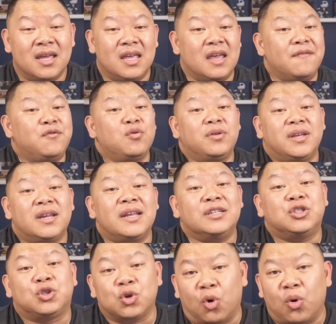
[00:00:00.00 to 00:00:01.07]
If you did
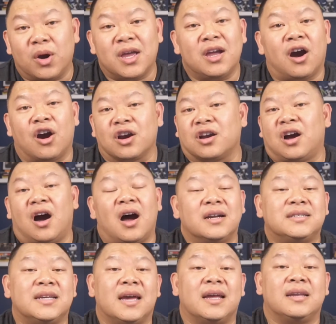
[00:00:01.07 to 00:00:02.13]
enjoy our
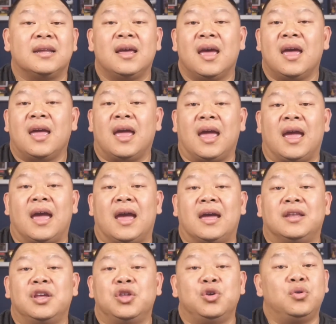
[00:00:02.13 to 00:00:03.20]
content
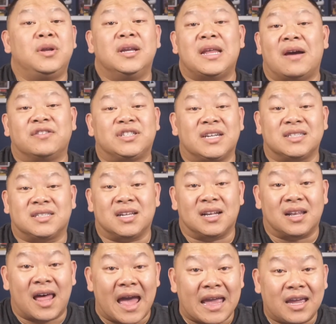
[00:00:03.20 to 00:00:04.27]
and you didn't have a chance to
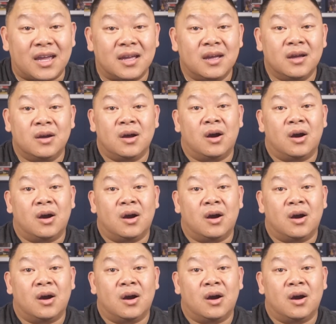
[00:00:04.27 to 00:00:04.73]
like